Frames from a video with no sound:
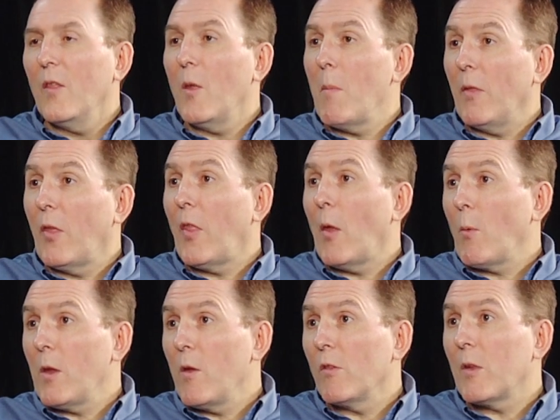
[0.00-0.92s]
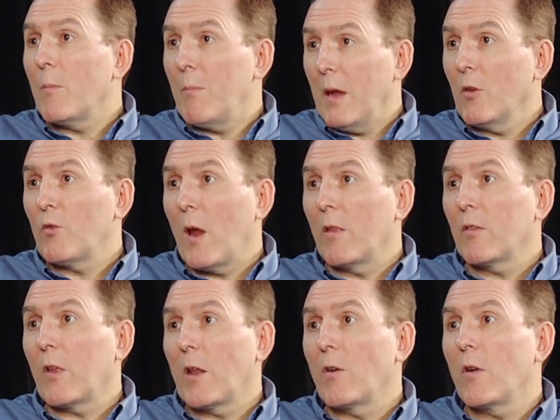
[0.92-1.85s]
The method that we use in Bing
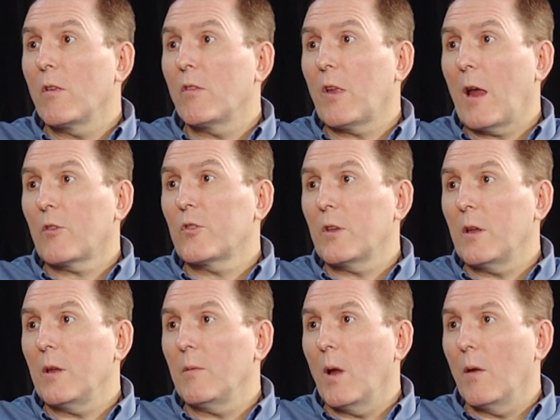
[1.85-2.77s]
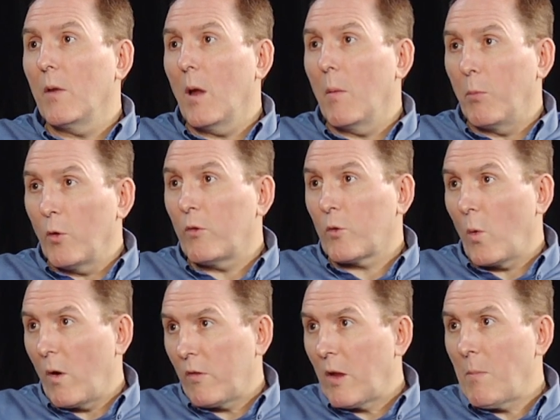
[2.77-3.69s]
Translator is actually a, a BLEU
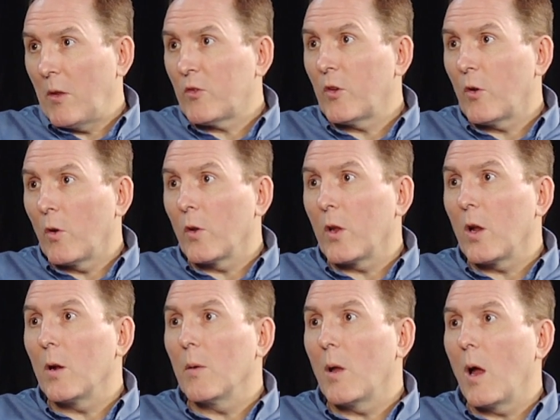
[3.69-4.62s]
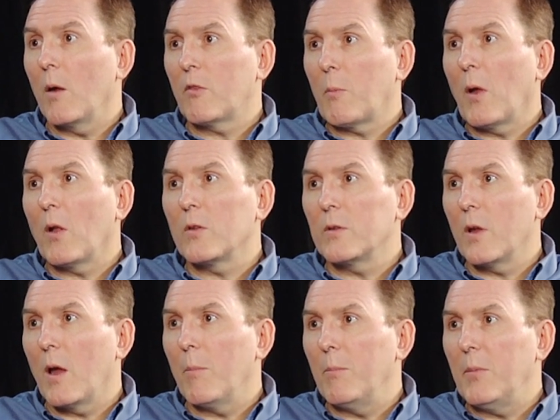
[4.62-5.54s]
score, as I mentioned earlier, uh, spelled
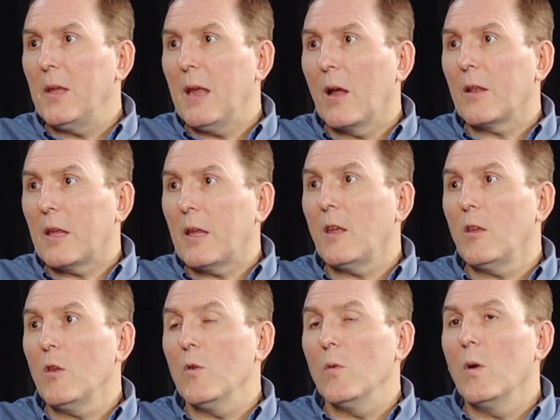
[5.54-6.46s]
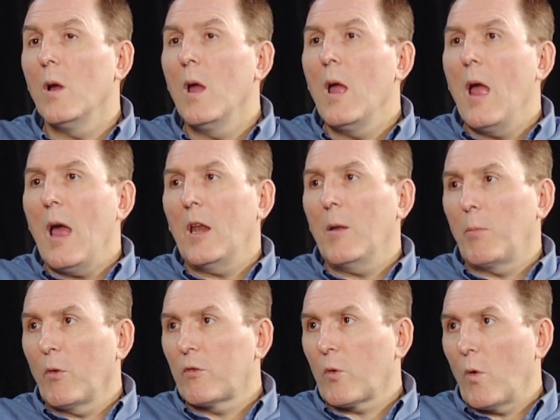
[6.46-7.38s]
uh, BLEU. And a
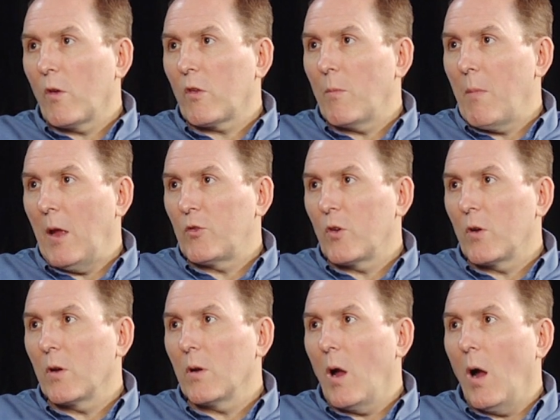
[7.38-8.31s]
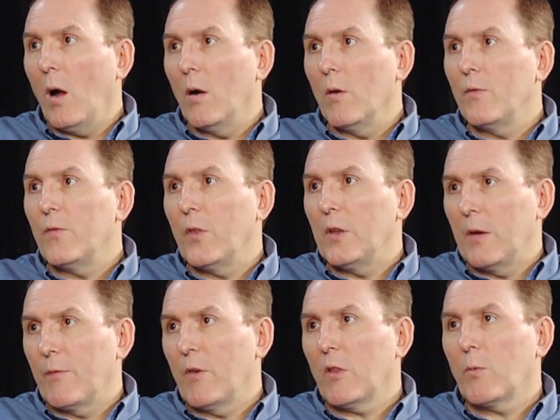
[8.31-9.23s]
BLEU score is a measure of the
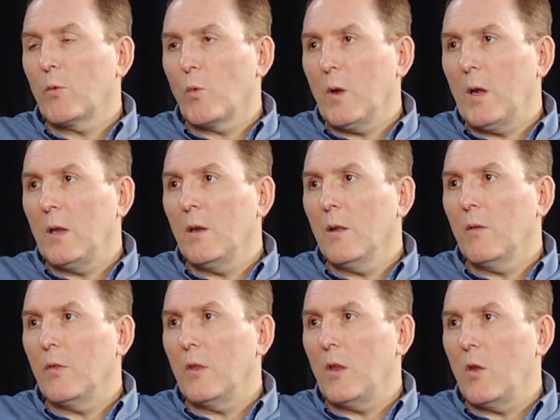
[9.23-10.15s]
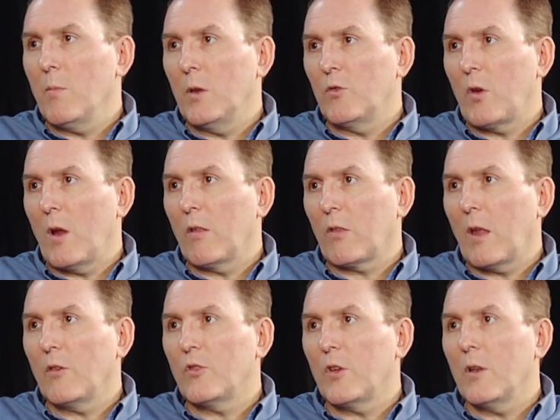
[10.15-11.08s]
difference between the human
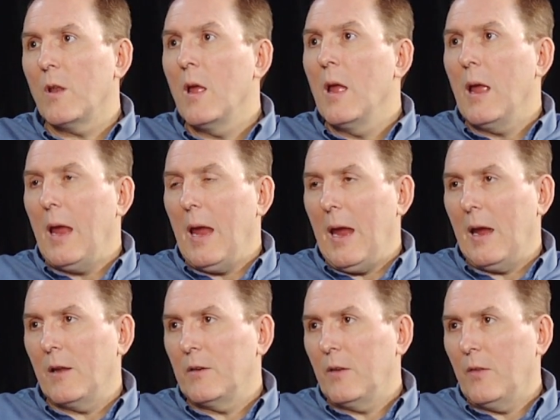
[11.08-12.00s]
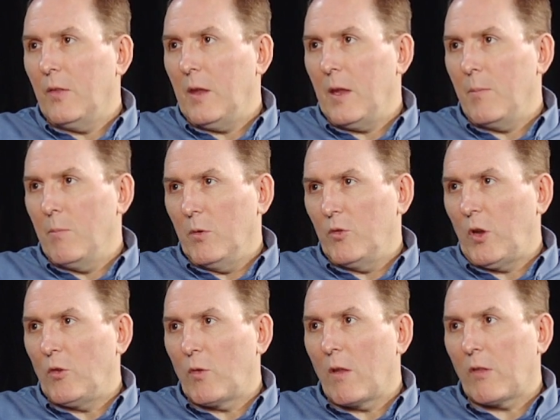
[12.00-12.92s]
translation and the
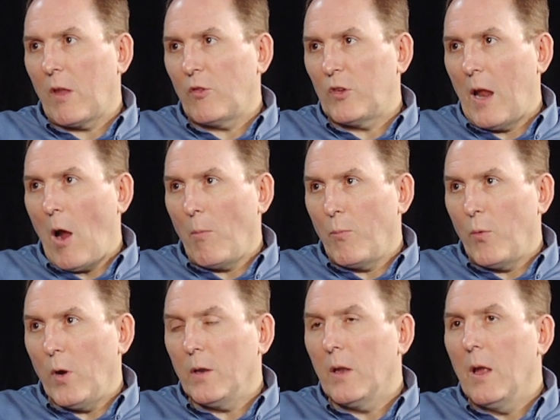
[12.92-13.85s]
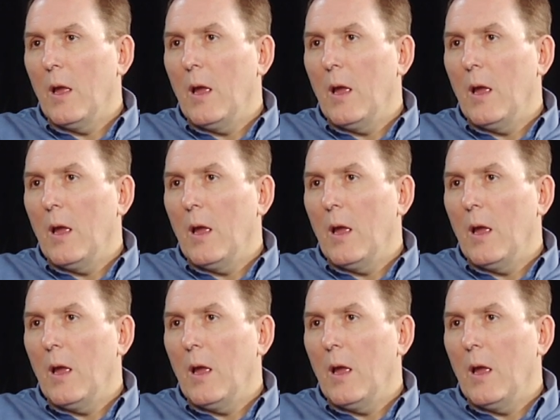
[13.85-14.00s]
machine translation output.